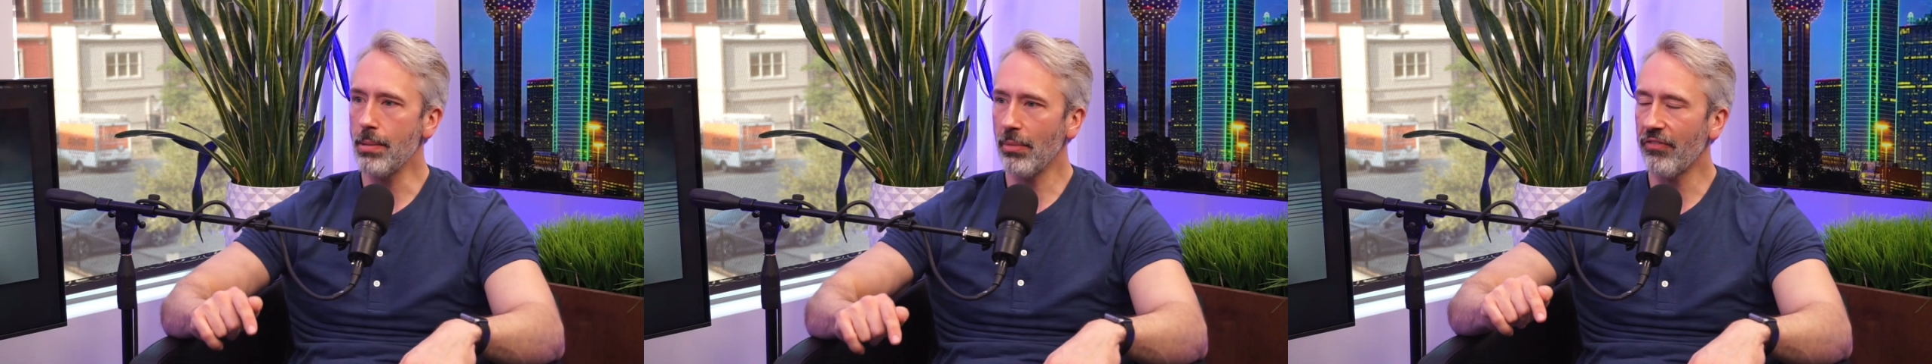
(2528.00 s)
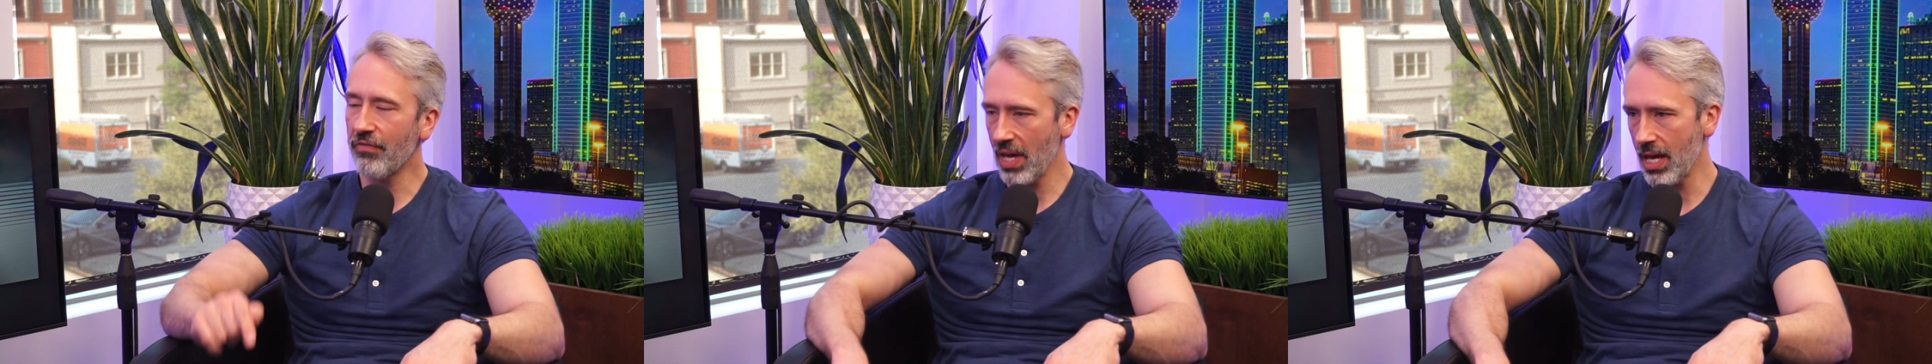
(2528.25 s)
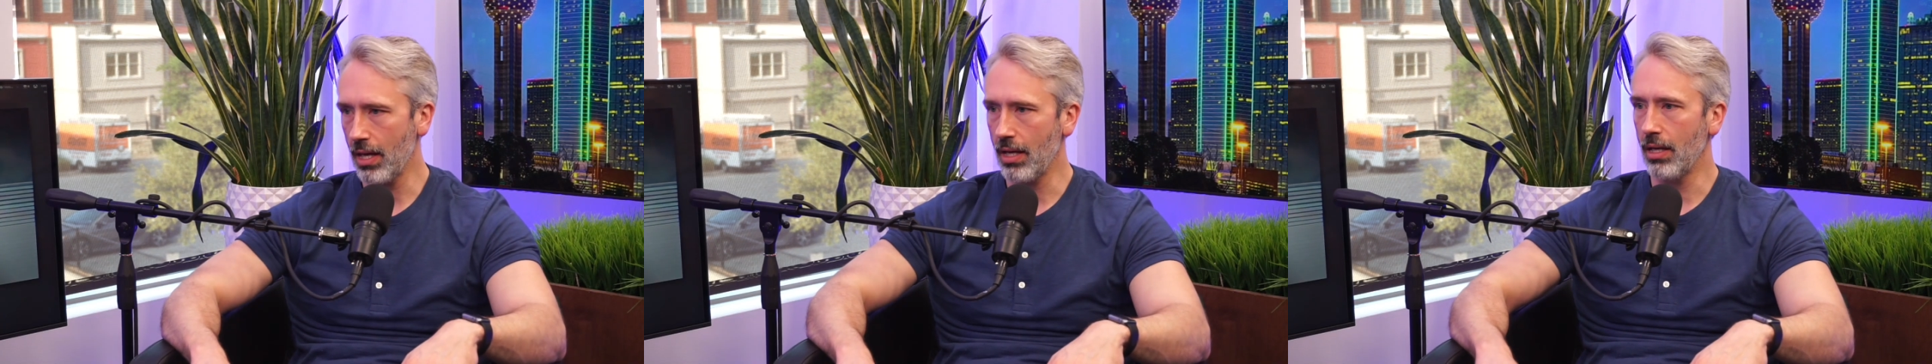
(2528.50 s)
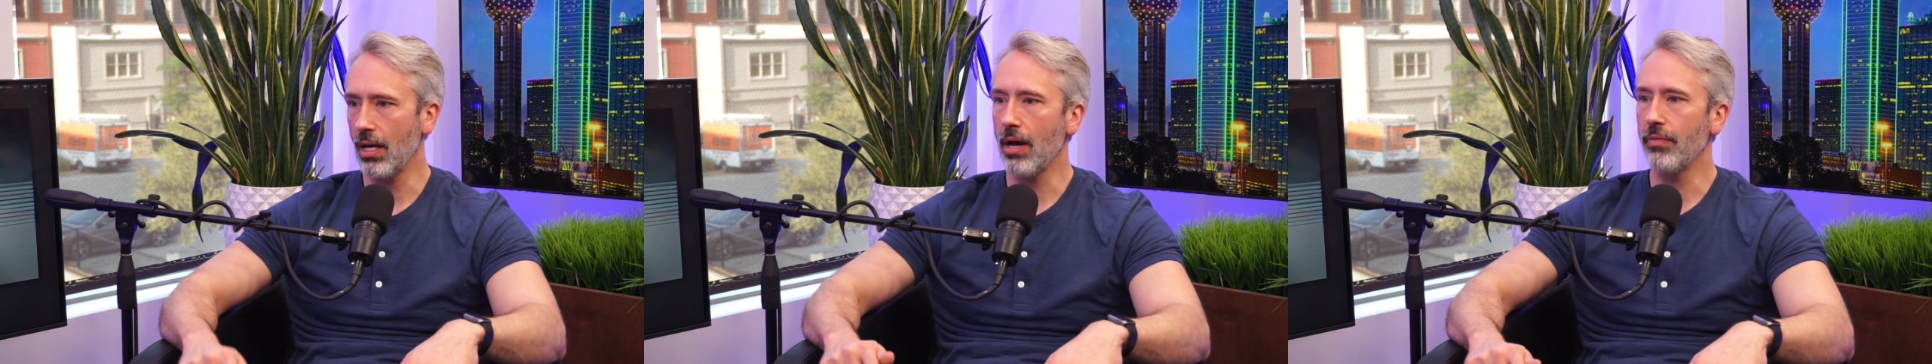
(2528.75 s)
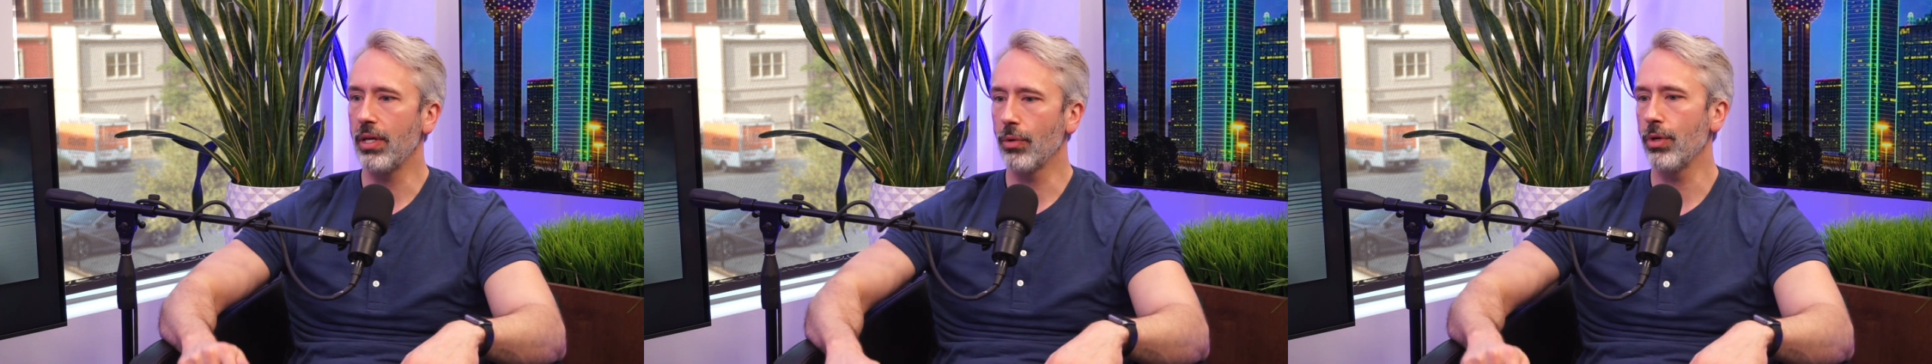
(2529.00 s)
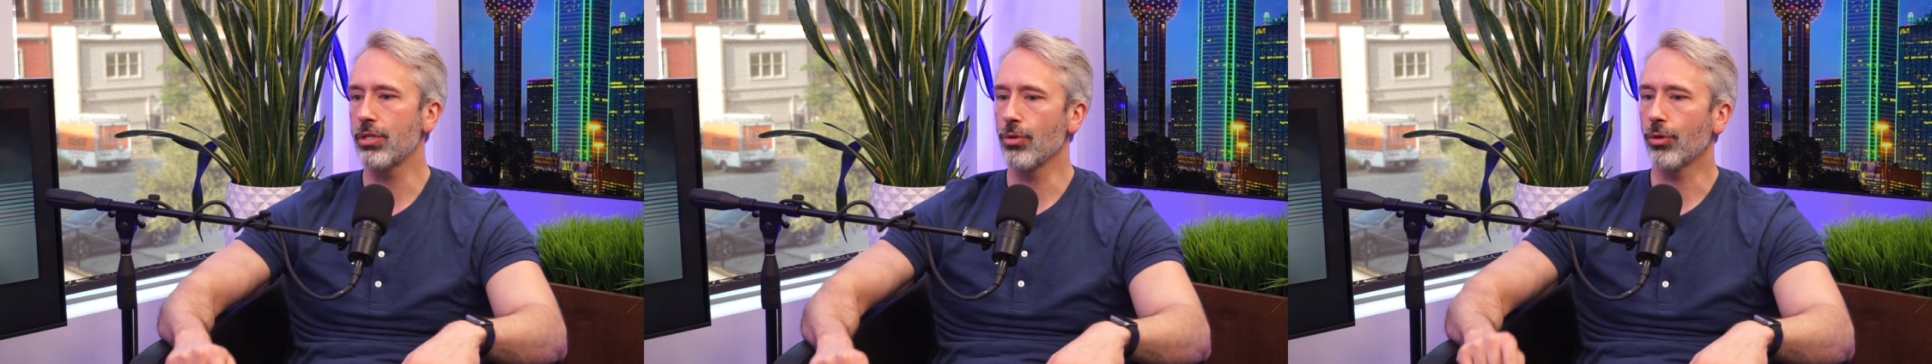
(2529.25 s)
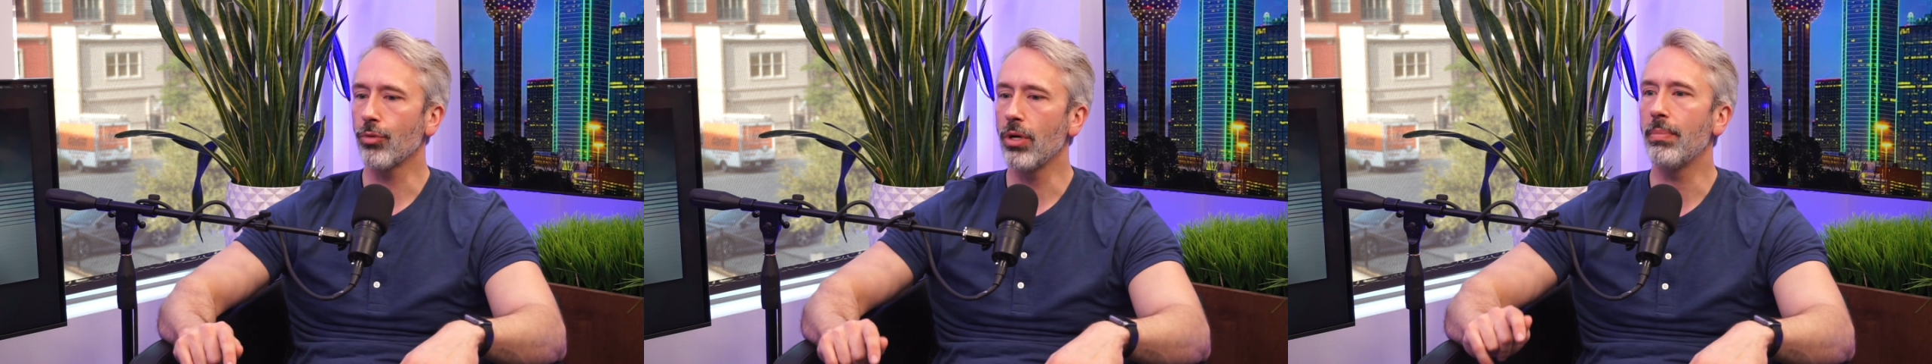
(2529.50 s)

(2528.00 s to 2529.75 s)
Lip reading: a fan of the original three,